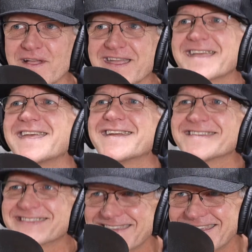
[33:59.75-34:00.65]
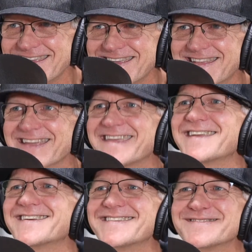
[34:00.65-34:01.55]
Like I can't sing and I
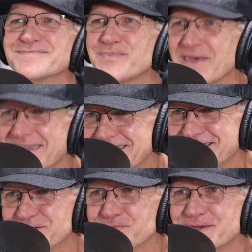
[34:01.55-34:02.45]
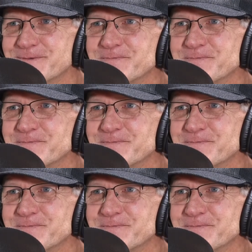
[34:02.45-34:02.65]
can't play an instrument.